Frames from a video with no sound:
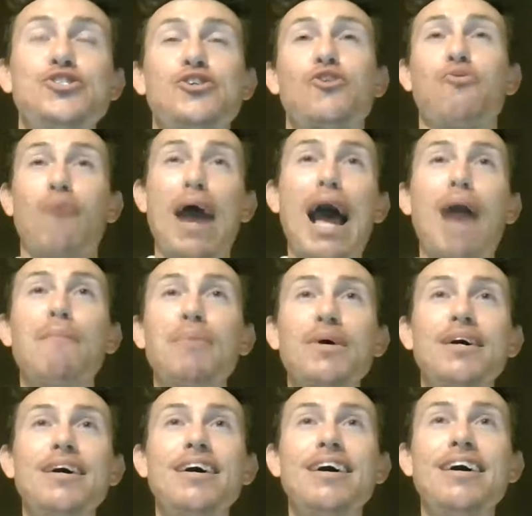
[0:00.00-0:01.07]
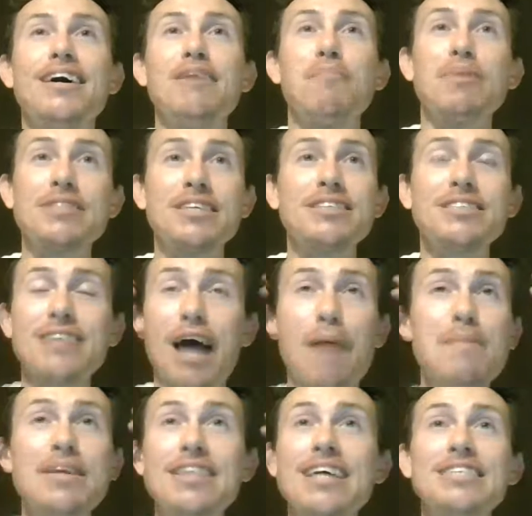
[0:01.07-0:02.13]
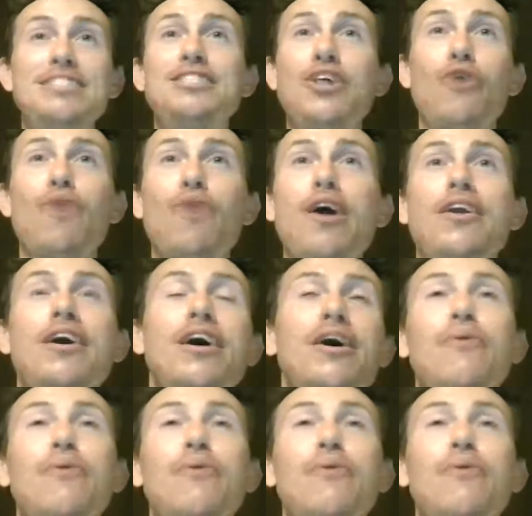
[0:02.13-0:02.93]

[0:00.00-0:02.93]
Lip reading: crap, but they still run.